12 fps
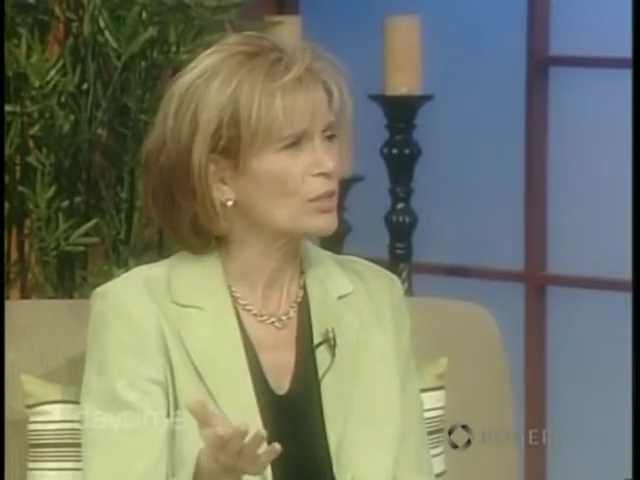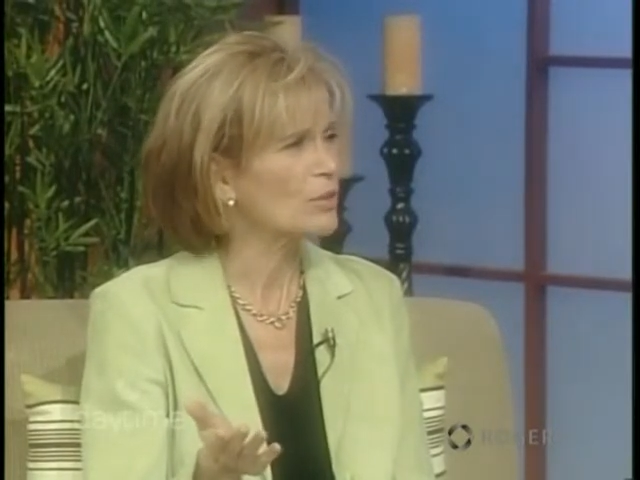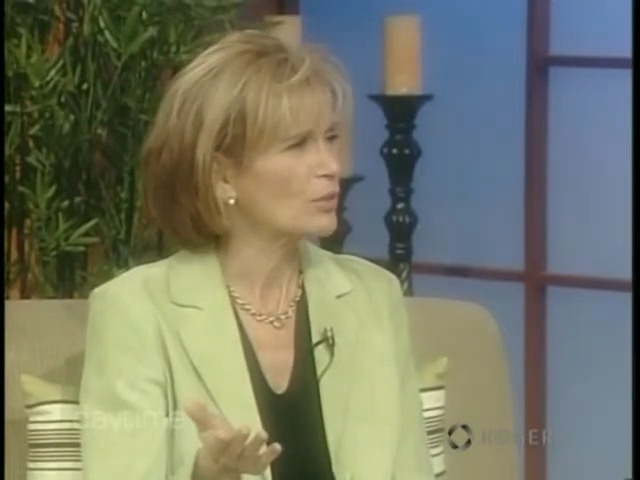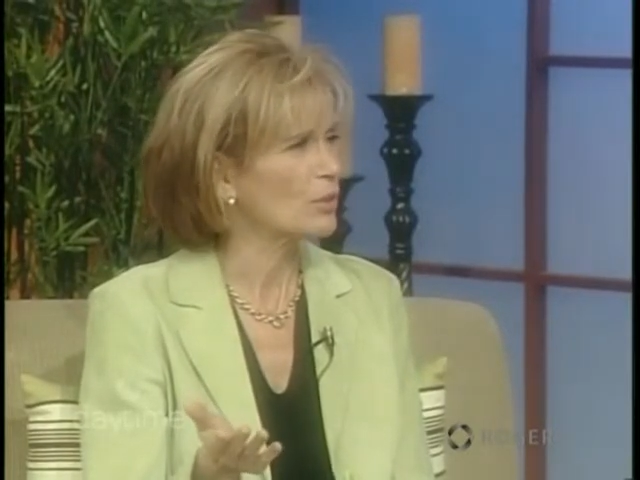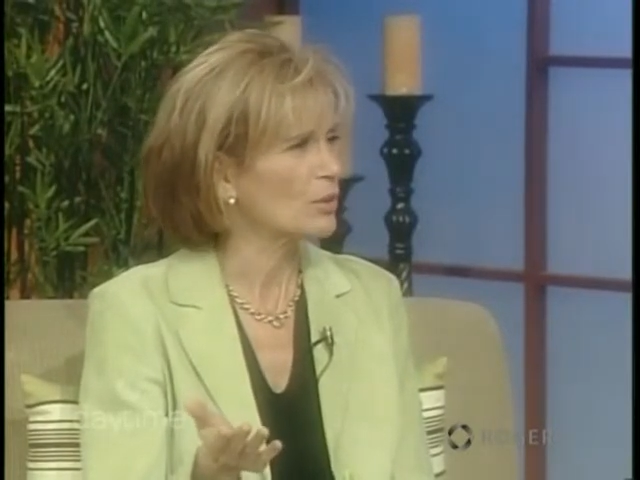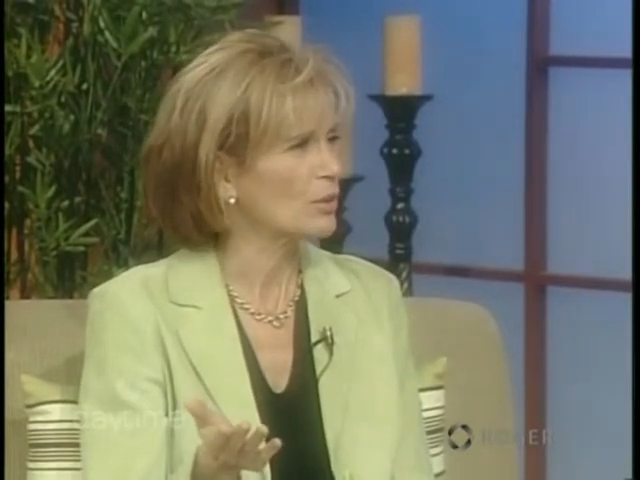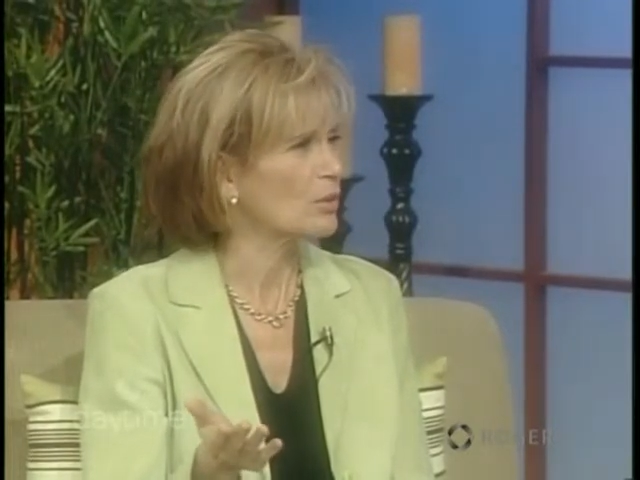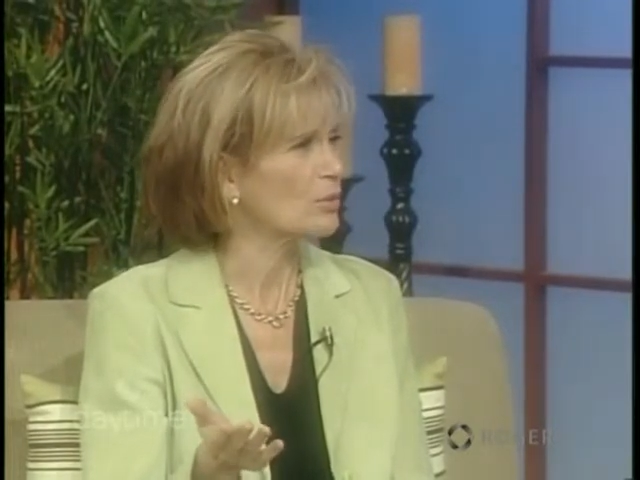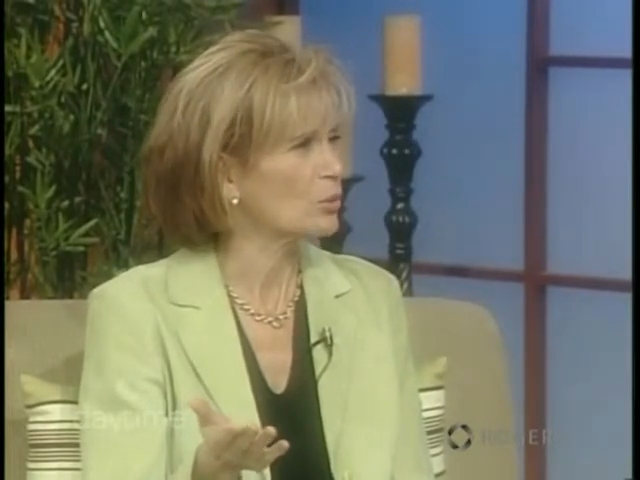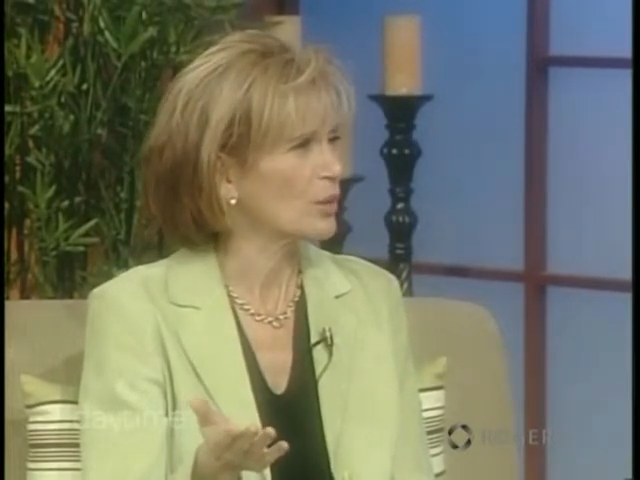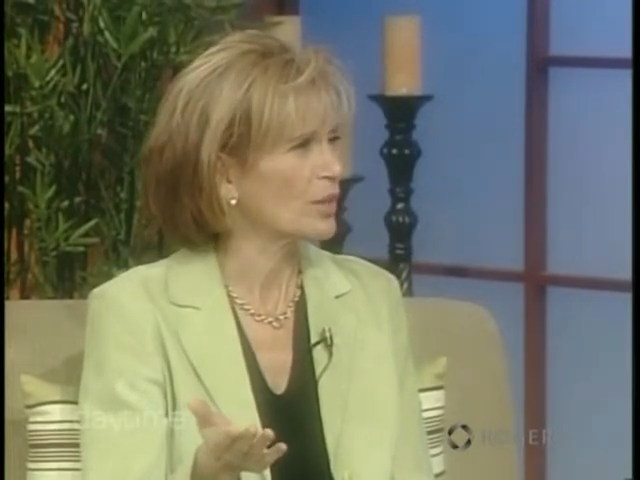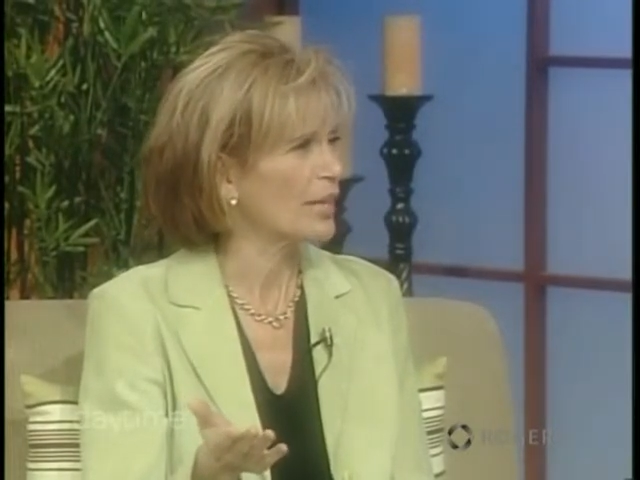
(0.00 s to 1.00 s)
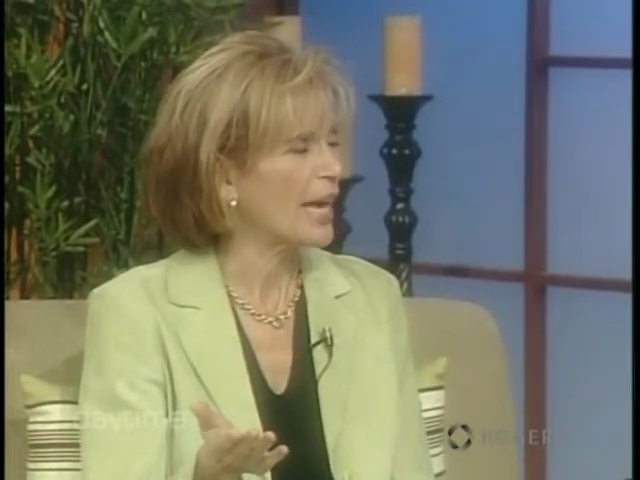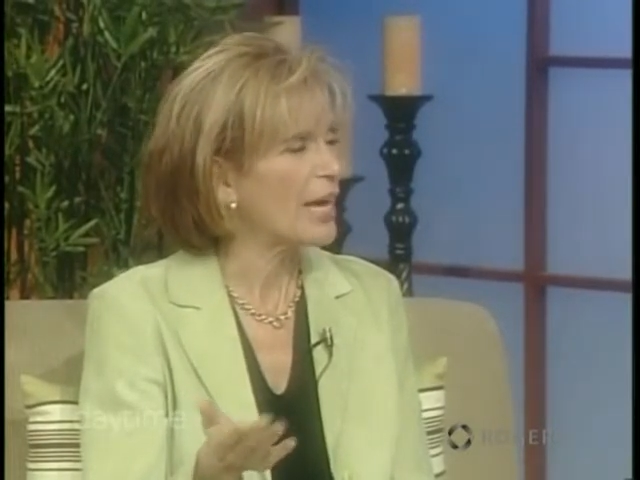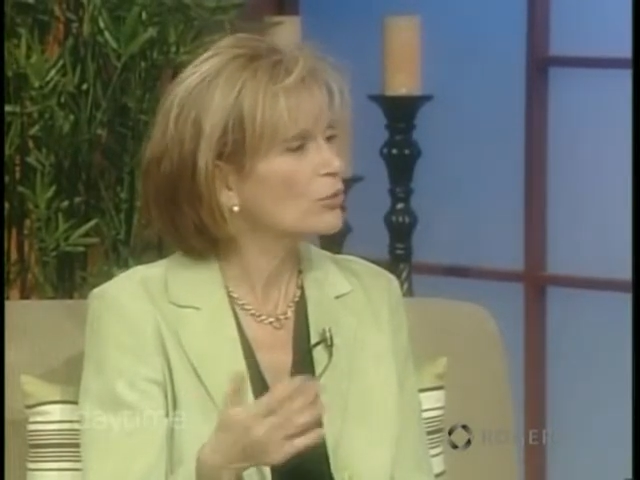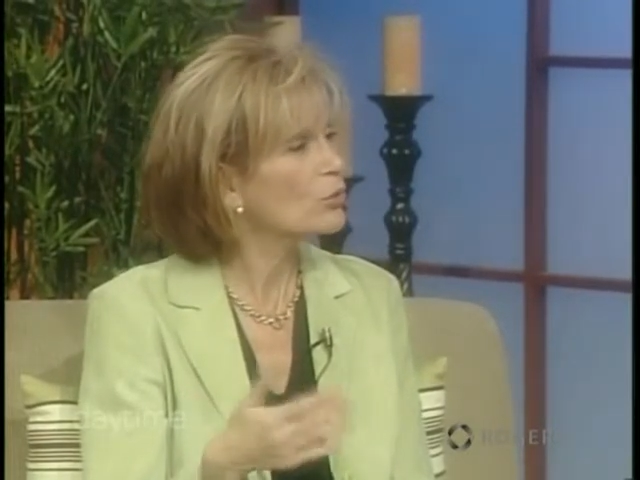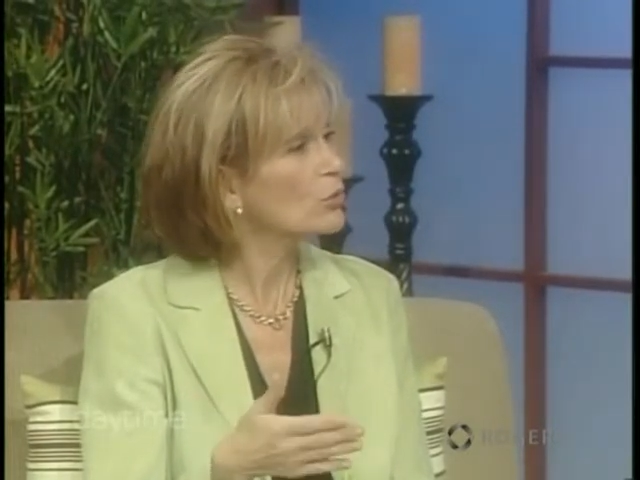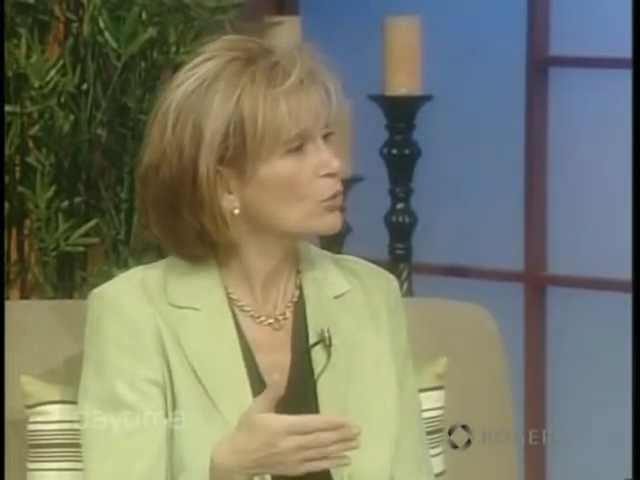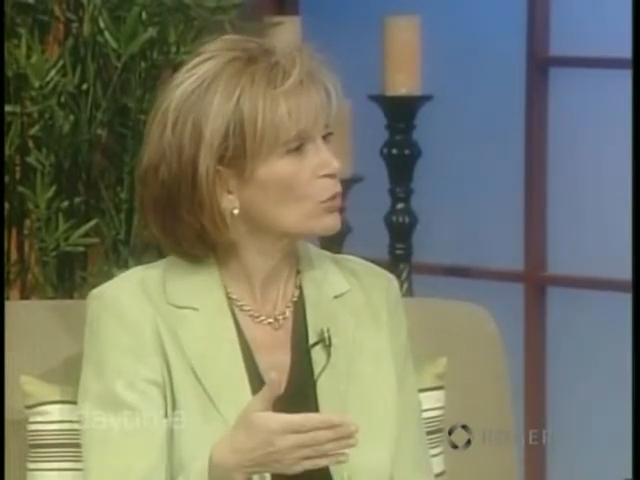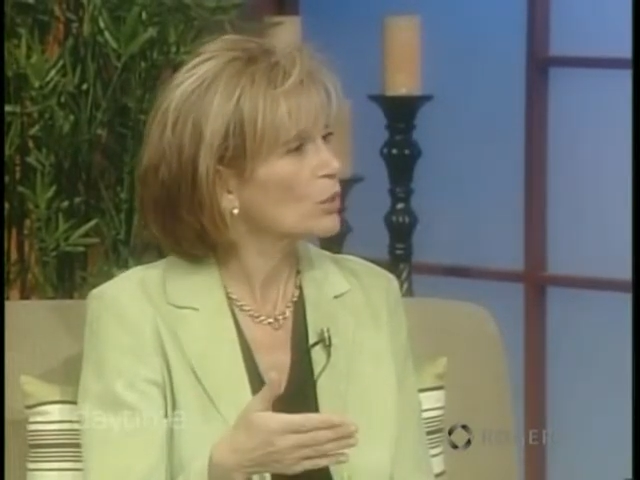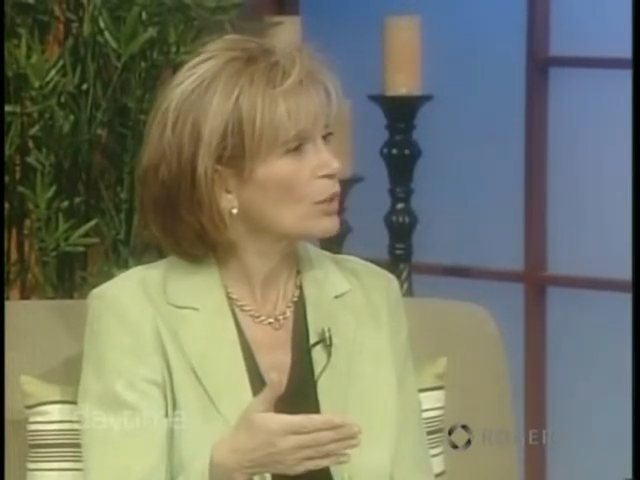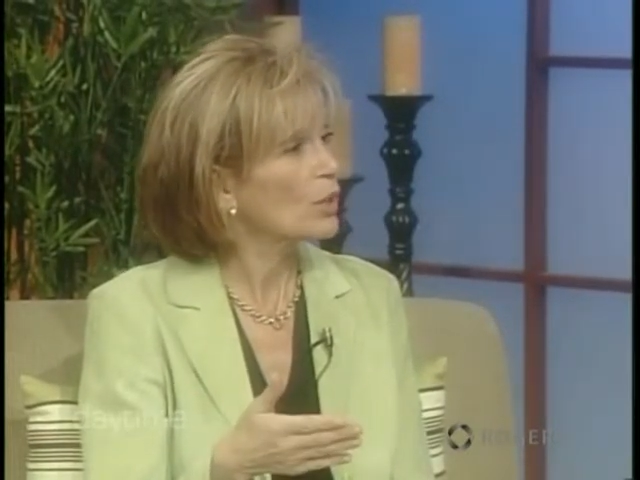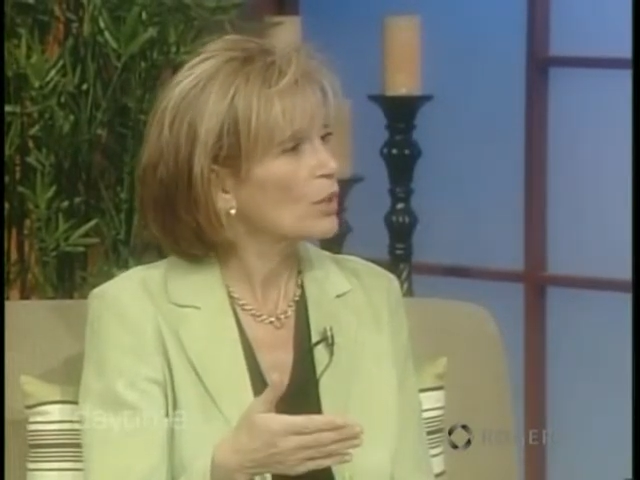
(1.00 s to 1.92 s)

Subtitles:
give the drug after school?